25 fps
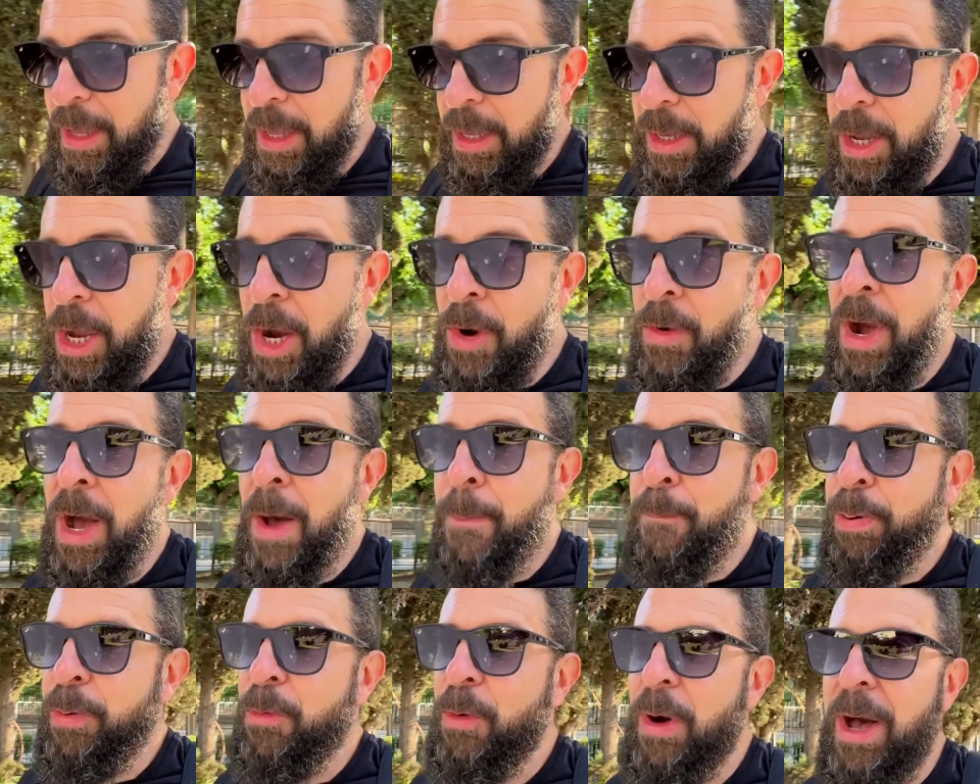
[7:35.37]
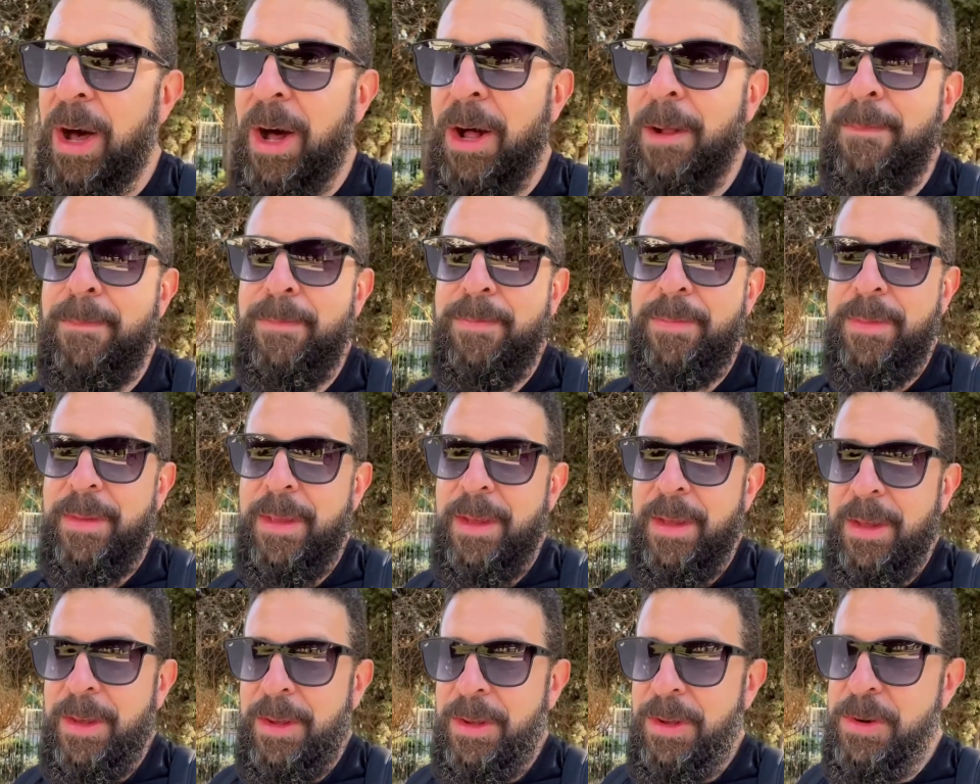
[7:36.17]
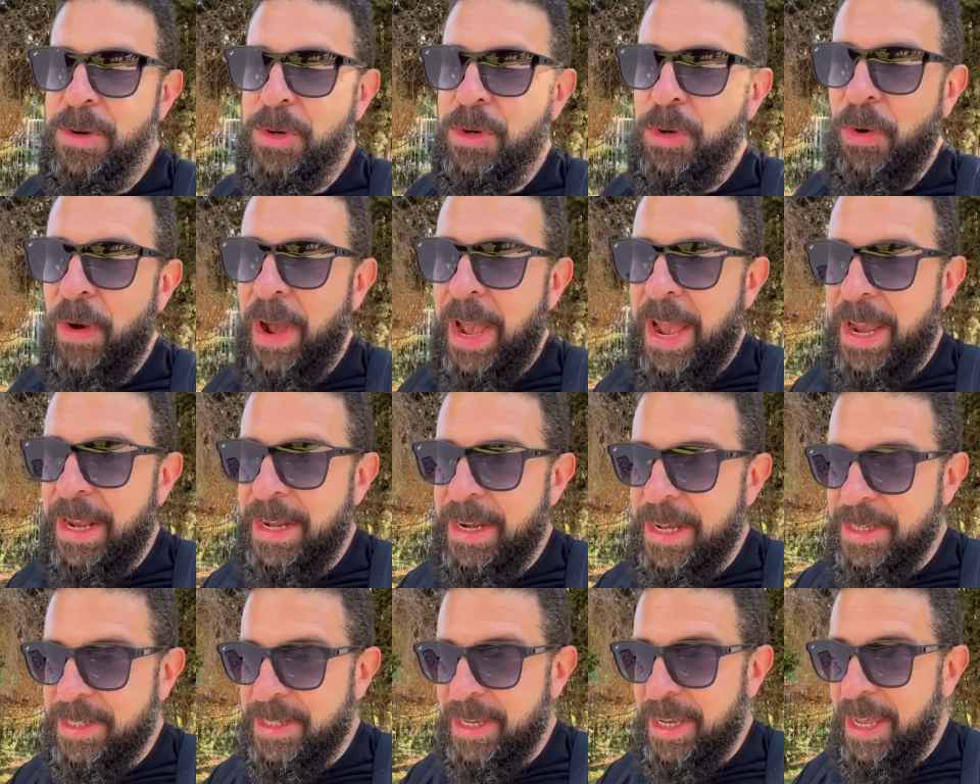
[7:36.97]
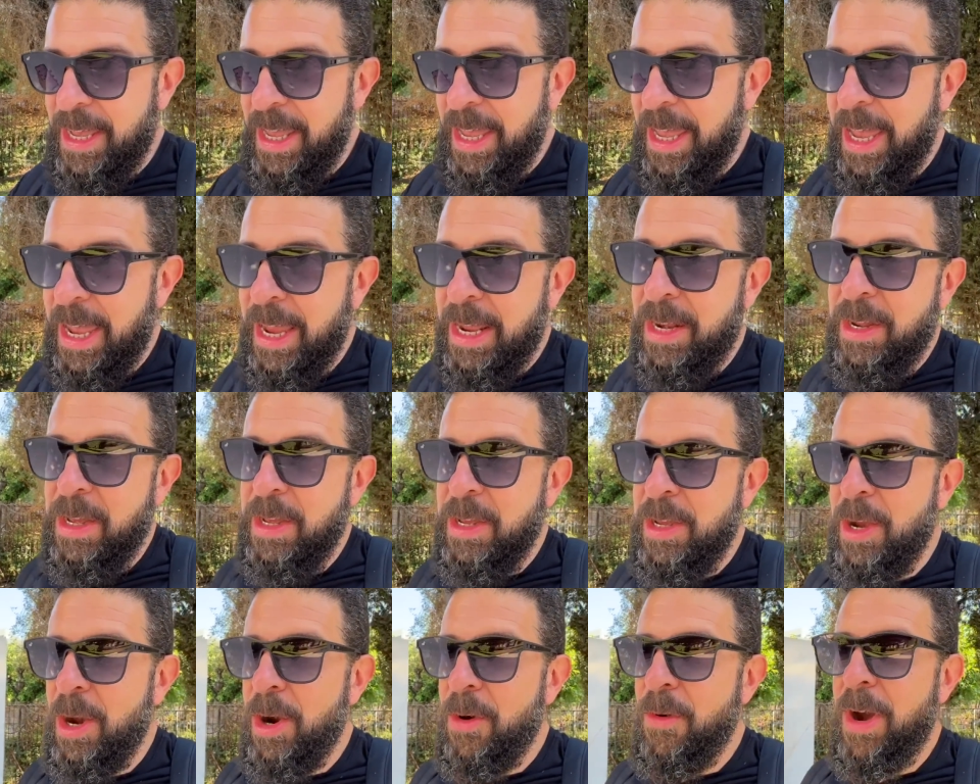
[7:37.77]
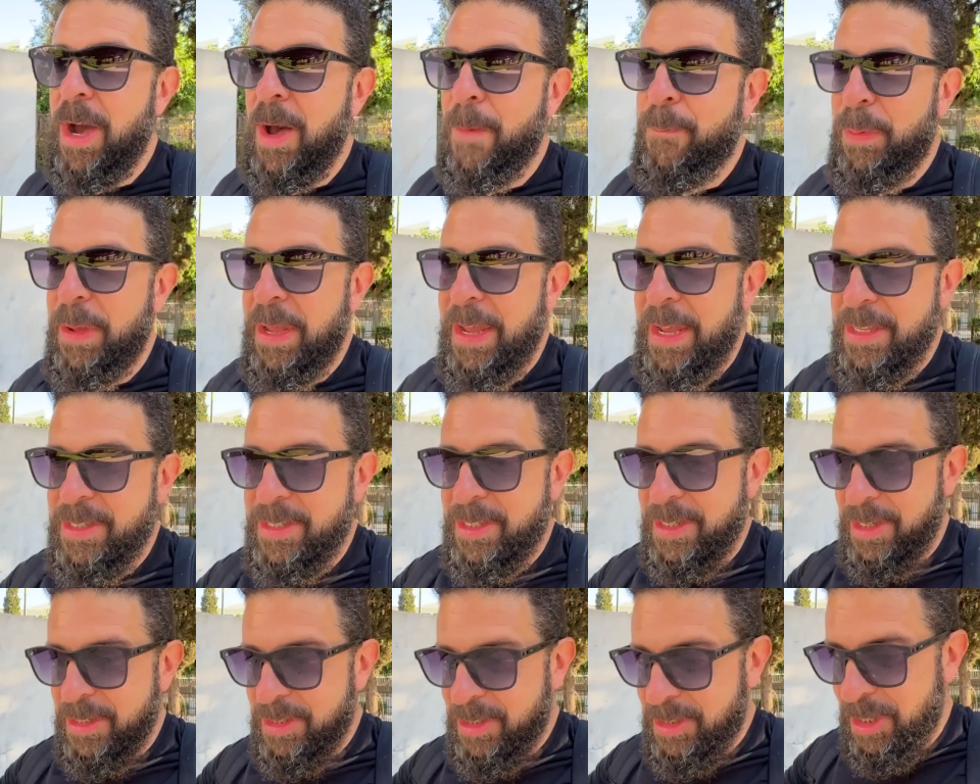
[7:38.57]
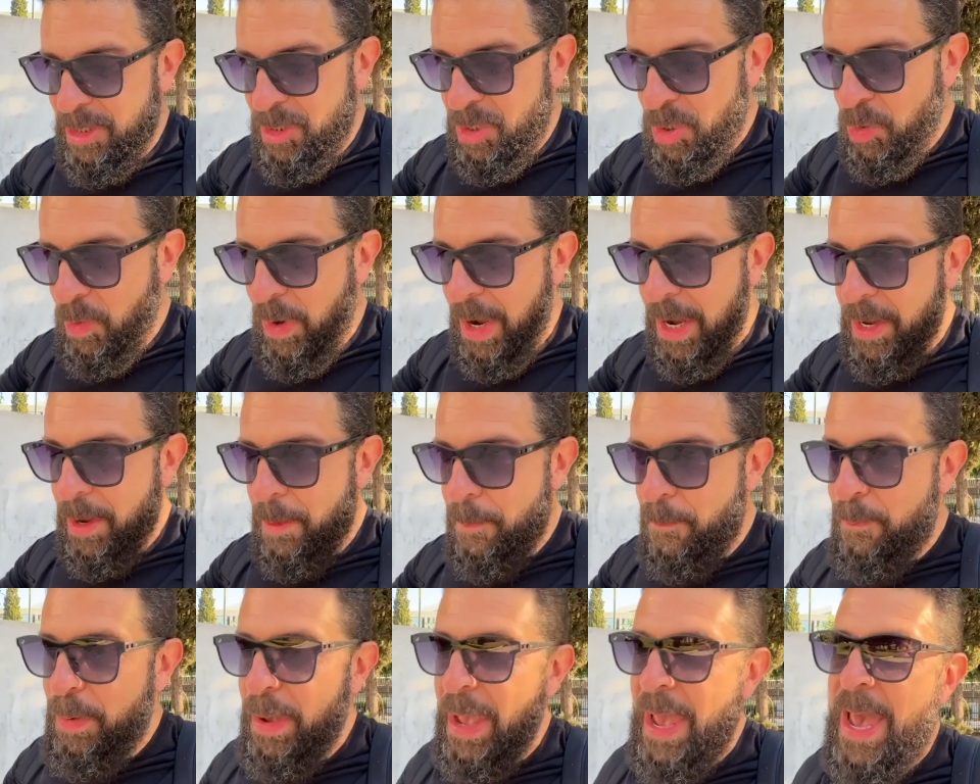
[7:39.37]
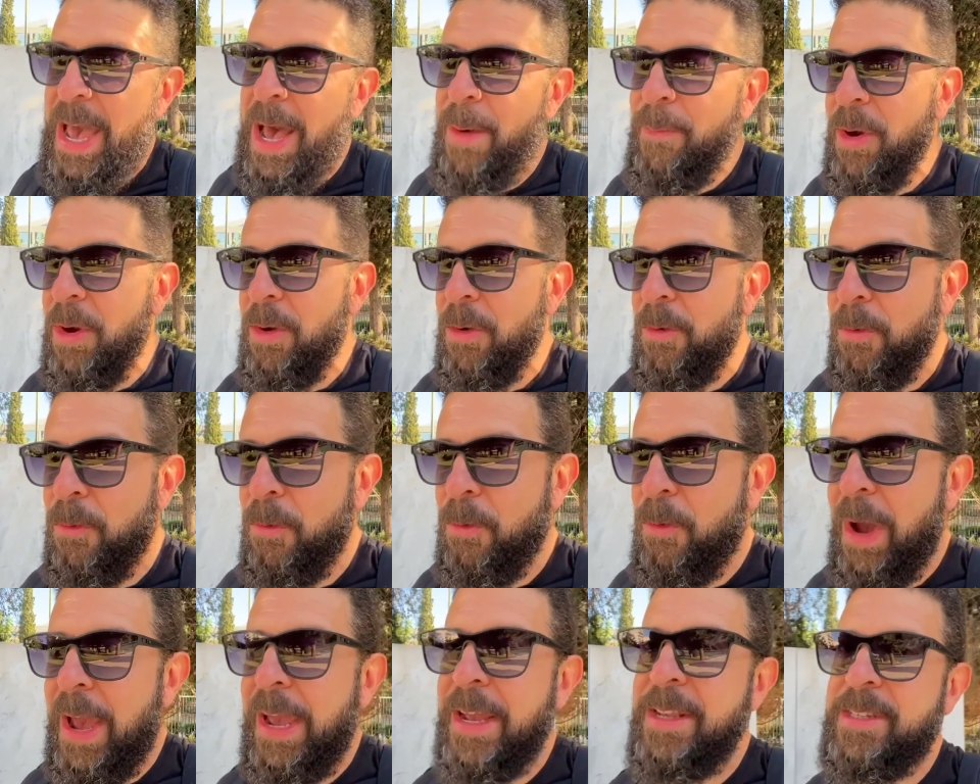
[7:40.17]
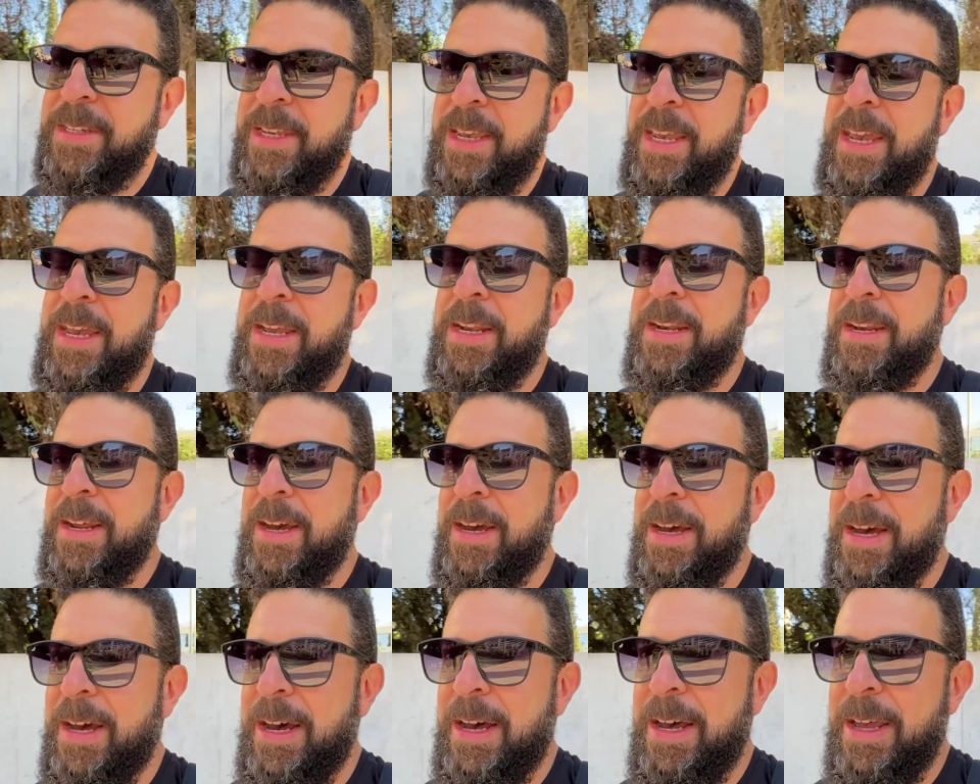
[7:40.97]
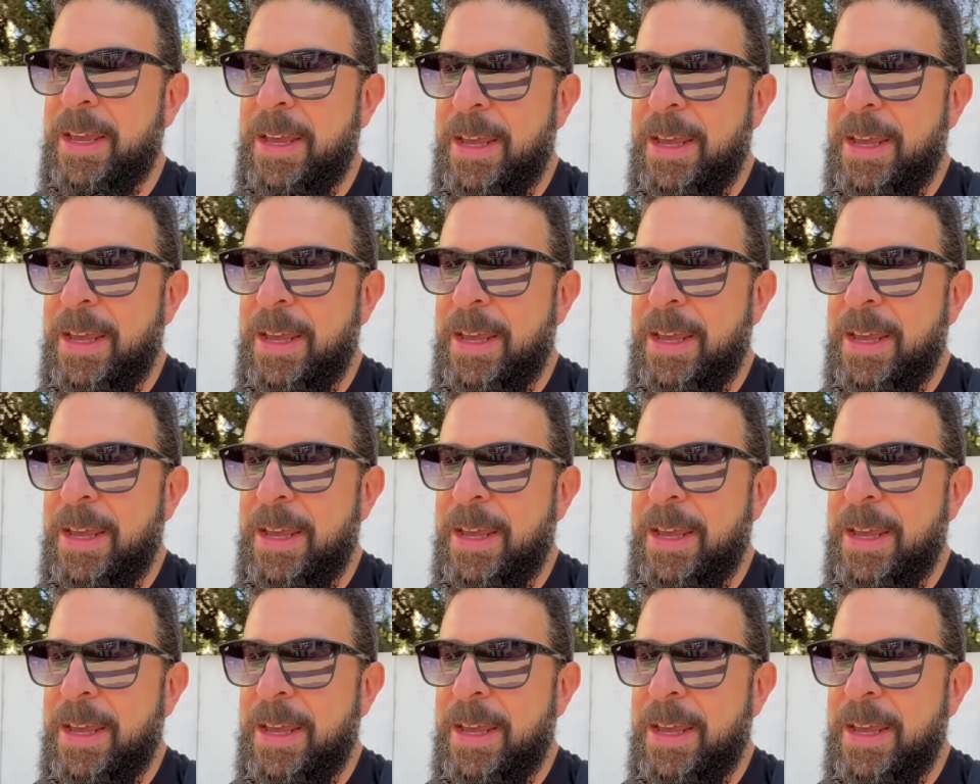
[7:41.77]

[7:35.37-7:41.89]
Europe, well, Ukraine is in Europe. It's situated, bam, right in on